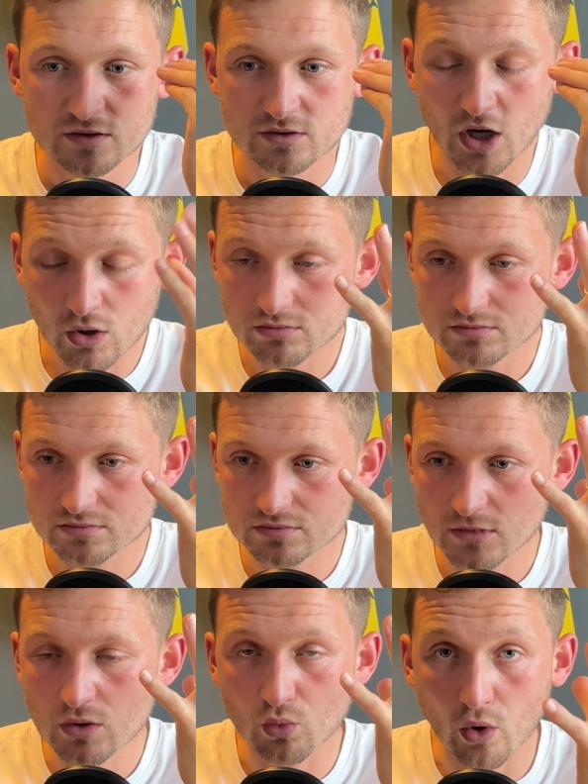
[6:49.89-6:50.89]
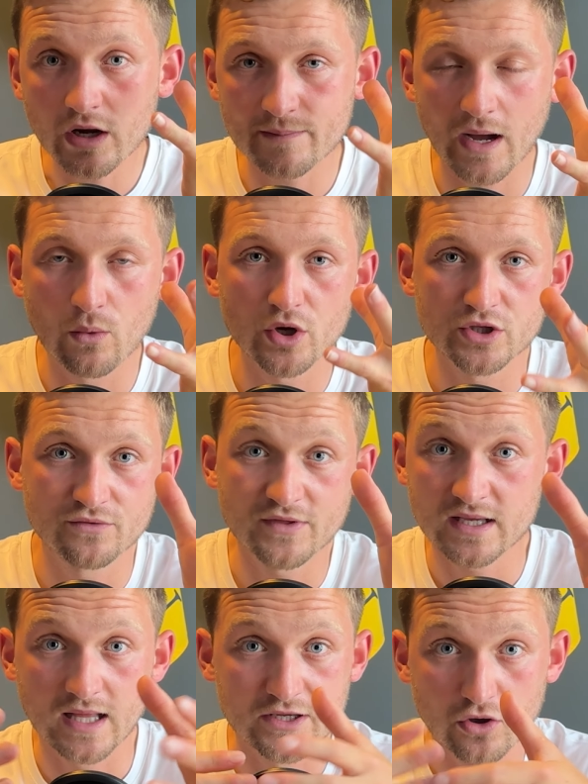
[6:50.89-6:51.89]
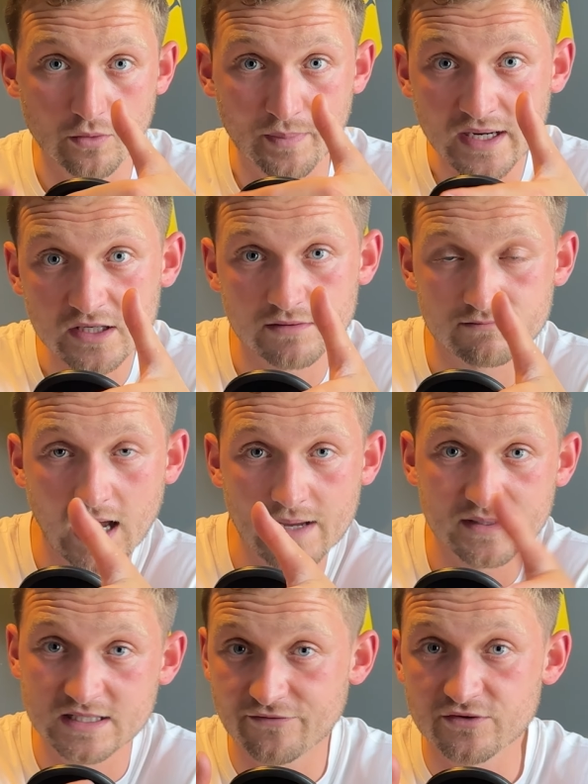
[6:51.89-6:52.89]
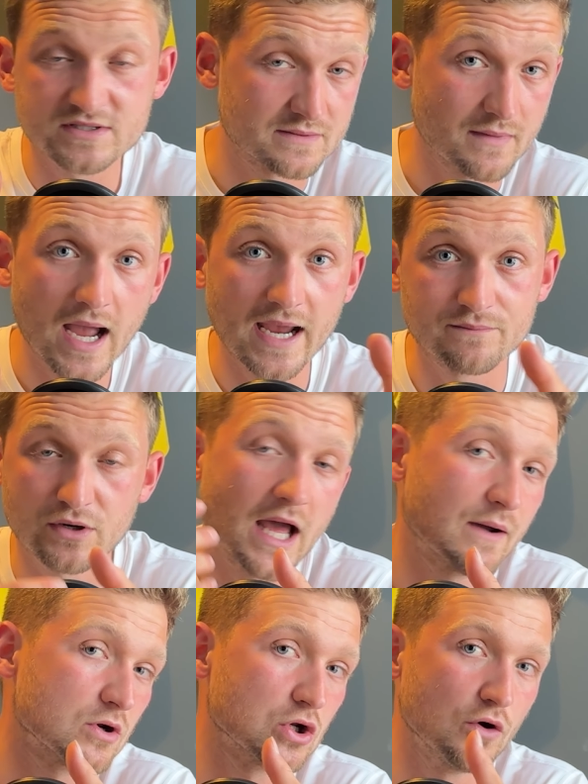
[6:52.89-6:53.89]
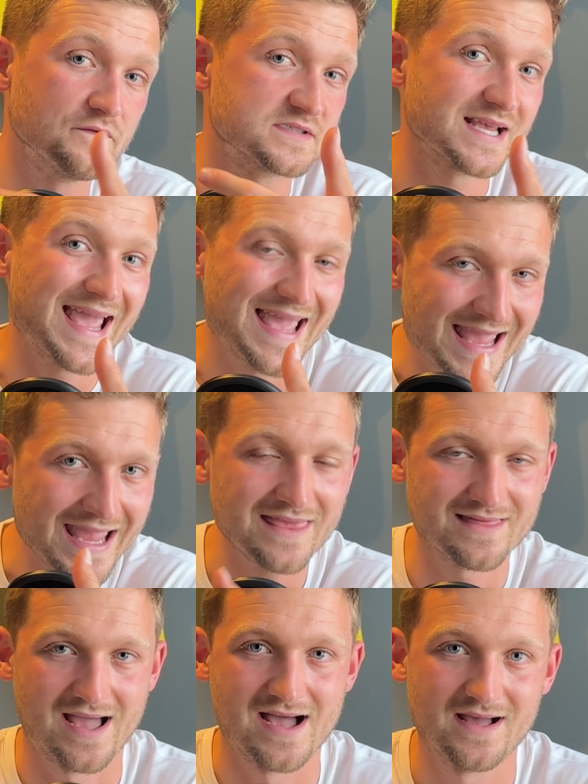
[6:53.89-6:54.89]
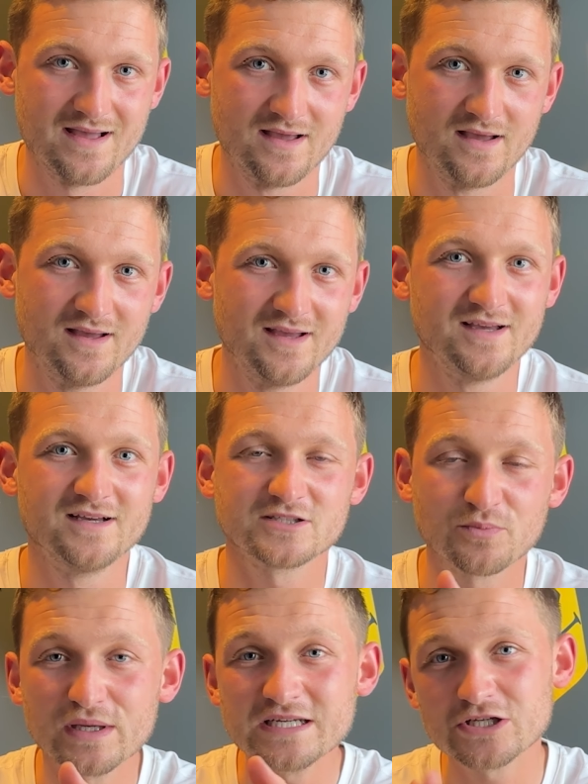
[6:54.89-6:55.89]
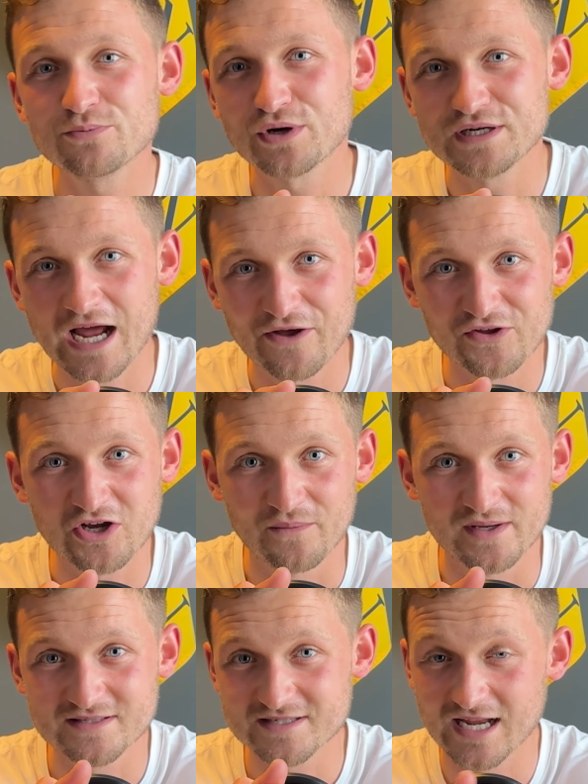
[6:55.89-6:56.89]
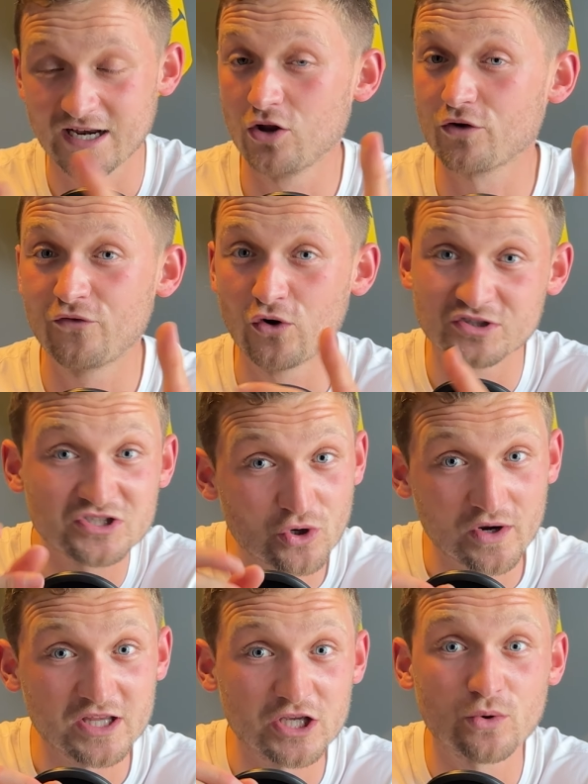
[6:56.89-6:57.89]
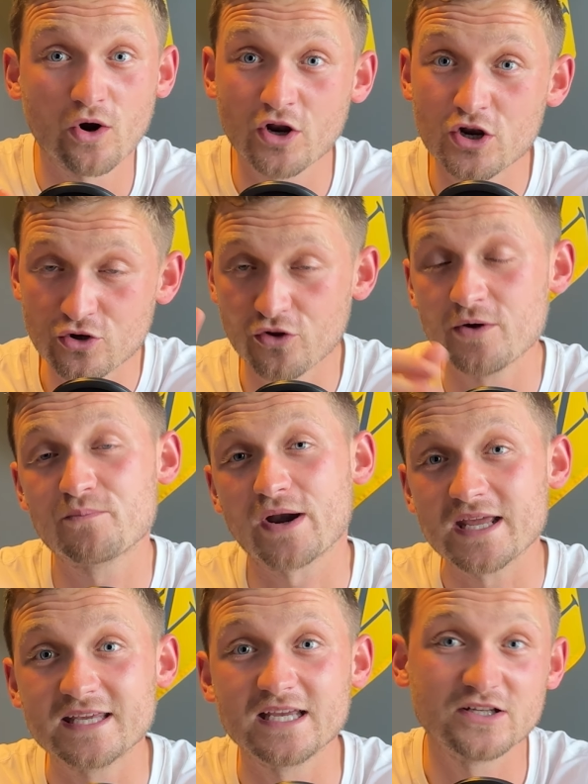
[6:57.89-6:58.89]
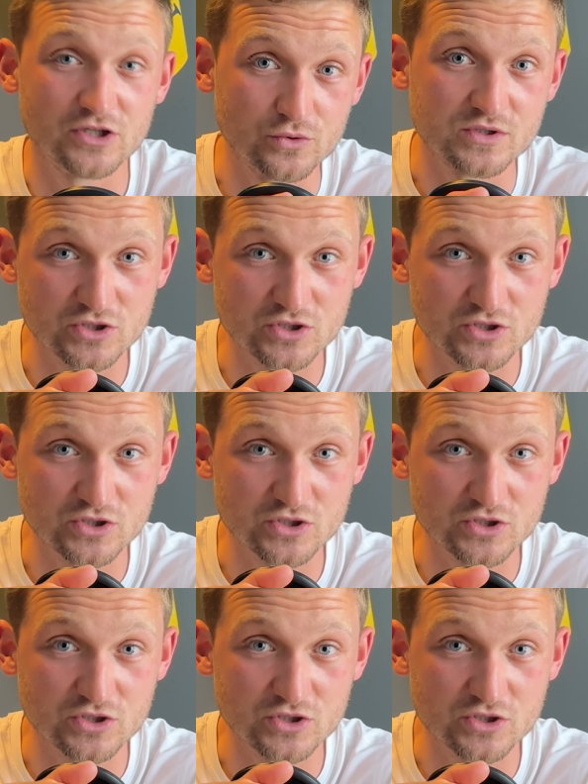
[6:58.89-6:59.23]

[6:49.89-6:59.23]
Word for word: Don't don't worry about what you think. Like your opinion might be different to mine, but I would love to hear that. So please do put it down in the comments, and I look forward to joining you on another breaking news